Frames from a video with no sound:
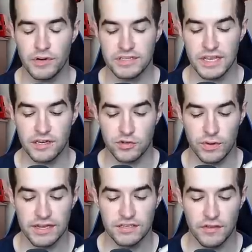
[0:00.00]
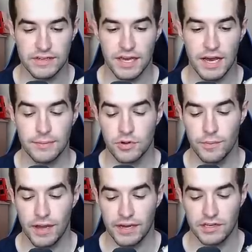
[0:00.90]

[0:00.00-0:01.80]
There is an address on the top, so I'm not going to